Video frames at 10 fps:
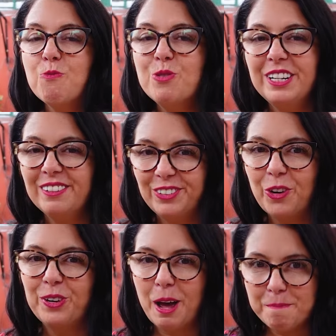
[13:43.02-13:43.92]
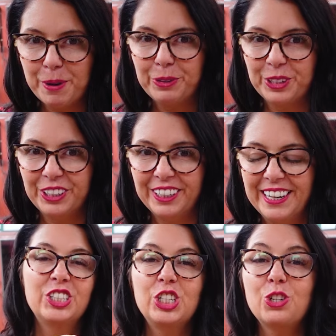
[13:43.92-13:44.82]
wouldn't have known about her.
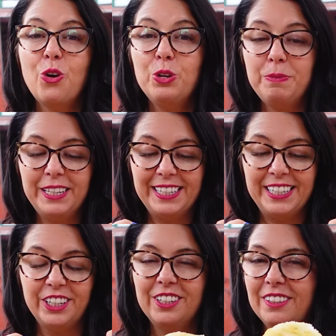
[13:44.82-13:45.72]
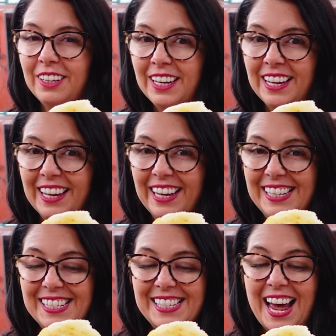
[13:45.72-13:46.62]
She told me here,
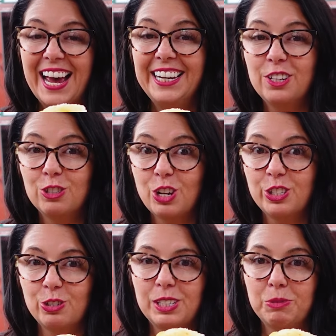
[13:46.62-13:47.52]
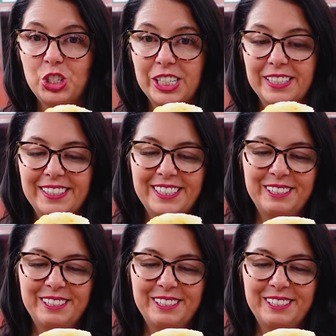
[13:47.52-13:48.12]
inside, there's also some cheese.